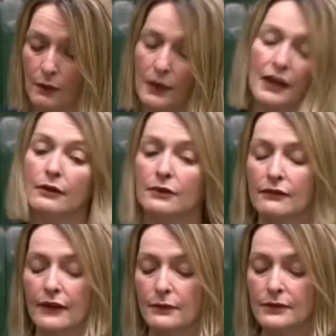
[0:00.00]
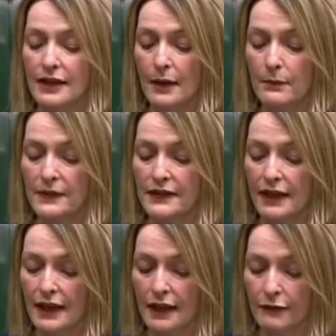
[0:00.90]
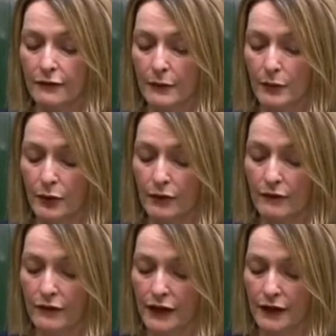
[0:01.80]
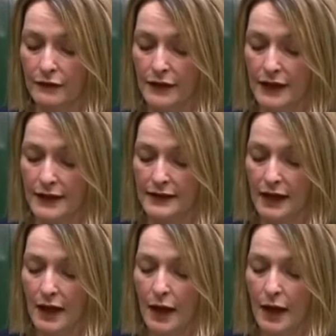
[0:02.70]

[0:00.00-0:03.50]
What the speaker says: while only around 10% live for more than 5 years.